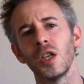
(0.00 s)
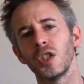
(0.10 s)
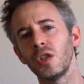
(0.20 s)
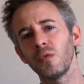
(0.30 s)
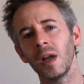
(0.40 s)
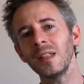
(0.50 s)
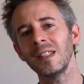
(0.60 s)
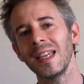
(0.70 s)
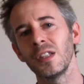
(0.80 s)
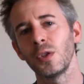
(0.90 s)
she
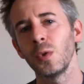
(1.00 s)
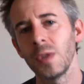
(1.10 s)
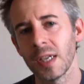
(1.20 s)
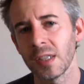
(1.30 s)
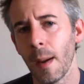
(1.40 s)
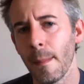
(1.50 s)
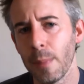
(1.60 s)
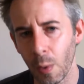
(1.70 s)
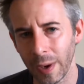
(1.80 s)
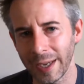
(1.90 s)
runs into this
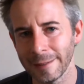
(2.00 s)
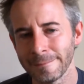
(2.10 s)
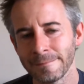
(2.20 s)
boy.